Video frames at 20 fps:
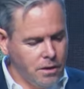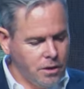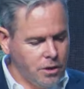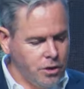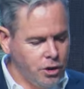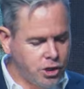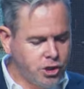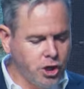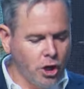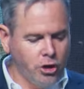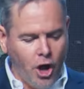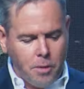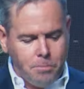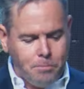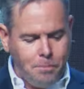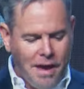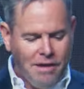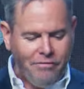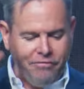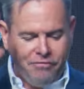You shall not
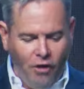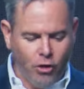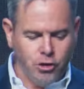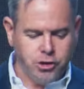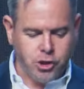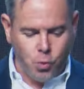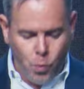bear false